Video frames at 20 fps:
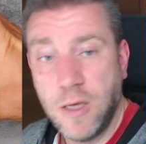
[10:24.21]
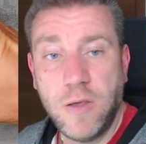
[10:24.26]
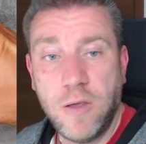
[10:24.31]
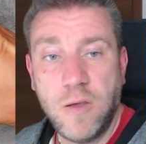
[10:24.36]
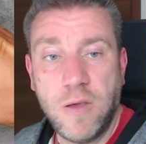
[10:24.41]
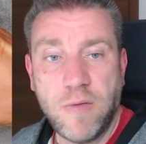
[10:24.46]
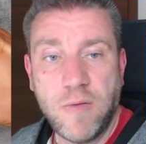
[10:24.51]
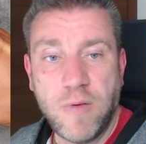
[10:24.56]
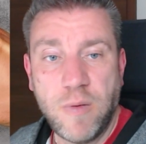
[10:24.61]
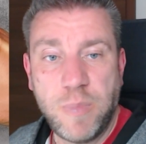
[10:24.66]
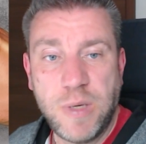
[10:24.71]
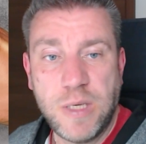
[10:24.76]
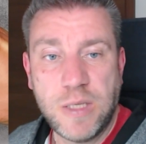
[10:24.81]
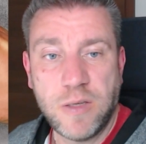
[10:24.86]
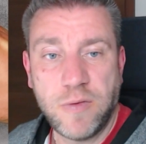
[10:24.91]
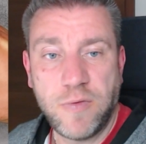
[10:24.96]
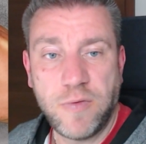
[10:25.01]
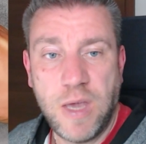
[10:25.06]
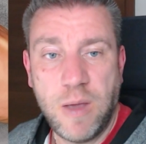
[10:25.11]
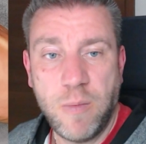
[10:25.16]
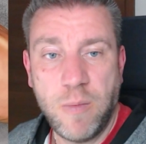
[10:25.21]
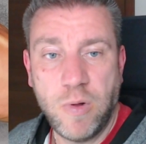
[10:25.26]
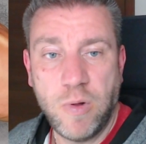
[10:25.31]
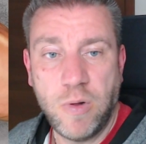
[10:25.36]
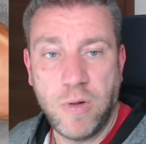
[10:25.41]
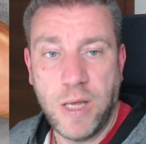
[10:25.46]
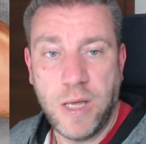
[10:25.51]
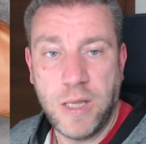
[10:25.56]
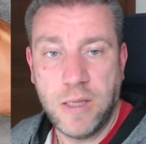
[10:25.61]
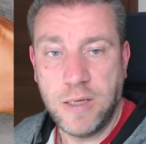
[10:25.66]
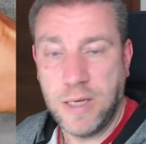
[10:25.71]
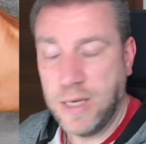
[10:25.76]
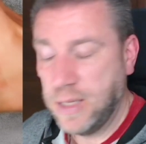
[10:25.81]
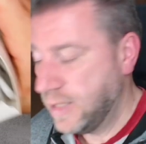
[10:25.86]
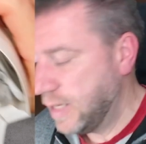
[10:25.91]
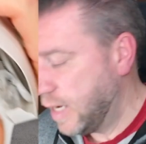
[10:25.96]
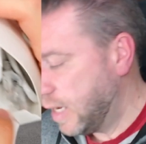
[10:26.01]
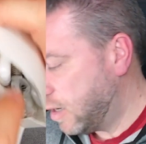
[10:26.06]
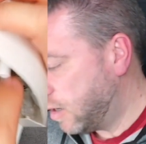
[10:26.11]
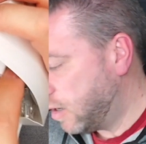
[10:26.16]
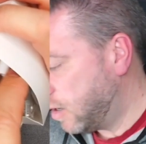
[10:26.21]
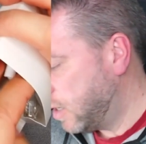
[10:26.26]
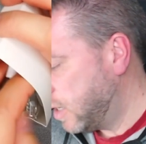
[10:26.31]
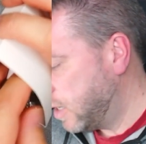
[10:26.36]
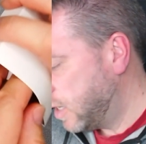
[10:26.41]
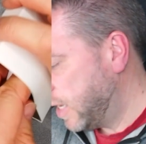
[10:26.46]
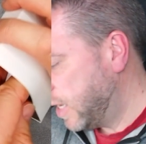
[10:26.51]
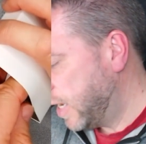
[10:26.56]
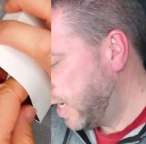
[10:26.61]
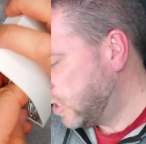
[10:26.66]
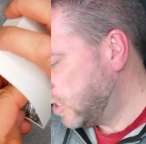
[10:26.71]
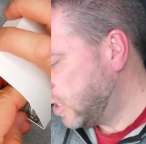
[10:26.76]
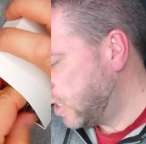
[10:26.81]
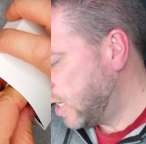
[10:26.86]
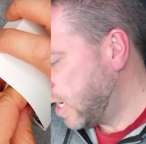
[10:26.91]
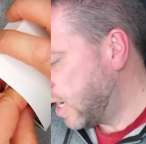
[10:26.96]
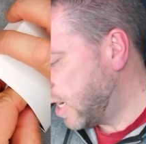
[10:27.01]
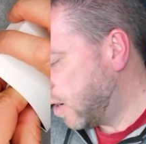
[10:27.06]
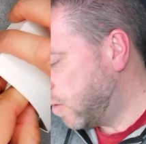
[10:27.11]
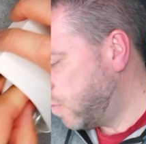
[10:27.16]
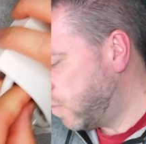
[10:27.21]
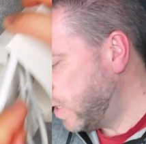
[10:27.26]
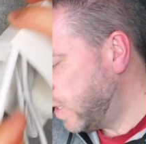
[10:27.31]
you have a piece of cable and the antenna. Actually, are we